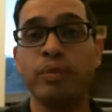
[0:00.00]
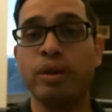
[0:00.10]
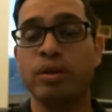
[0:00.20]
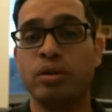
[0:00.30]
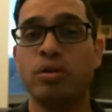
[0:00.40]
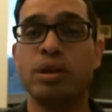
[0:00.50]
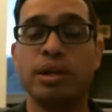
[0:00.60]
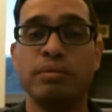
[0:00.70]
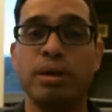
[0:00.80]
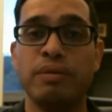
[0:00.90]
you
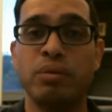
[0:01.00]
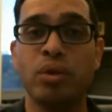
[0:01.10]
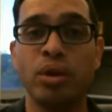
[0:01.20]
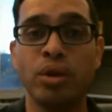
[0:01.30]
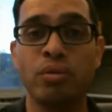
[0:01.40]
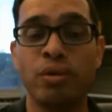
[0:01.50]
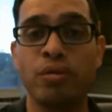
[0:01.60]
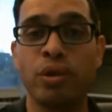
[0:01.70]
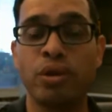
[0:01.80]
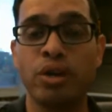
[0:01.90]
can maybe roll it over for
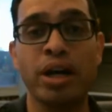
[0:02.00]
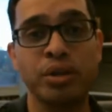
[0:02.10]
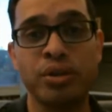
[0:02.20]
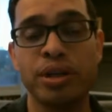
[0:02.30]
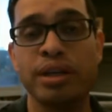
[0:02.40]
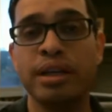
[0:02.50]
your doctorate